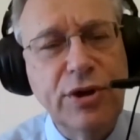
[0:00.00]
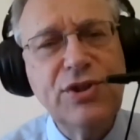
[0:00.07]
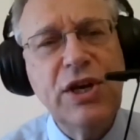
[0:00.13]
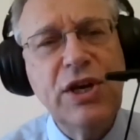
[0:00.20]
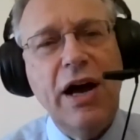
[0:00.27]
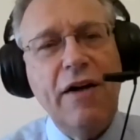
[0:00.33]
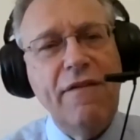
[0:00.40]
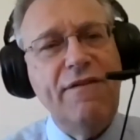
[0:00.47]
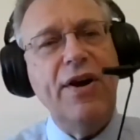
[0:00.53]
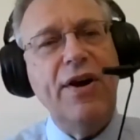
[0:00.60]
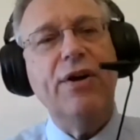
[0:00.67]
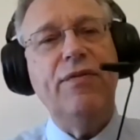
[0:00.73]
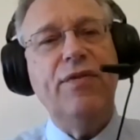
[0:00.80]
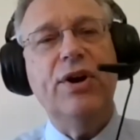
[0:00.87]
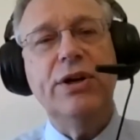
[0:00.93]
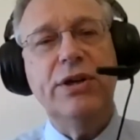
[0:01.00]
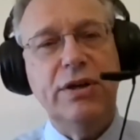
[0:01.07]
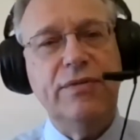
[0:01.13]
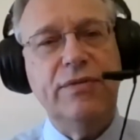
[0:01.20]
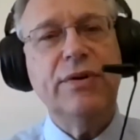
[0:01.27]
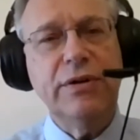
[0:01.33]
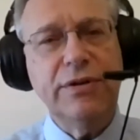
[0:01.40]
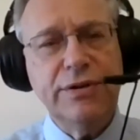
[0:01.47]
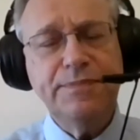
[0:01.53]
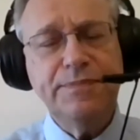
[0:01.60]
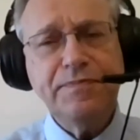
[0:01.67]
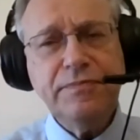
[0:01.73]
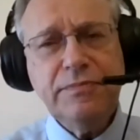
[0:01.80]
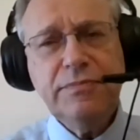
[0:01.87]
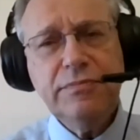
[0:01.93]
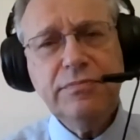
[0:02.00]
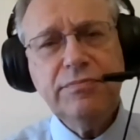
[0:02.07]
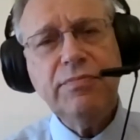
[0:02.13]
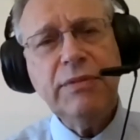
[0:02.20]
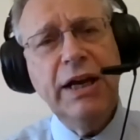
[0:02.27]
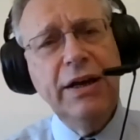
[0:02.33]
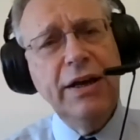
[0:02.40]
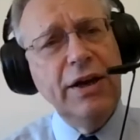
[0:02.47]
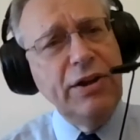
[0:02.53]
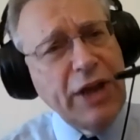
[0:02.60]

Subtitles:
are very, very different. They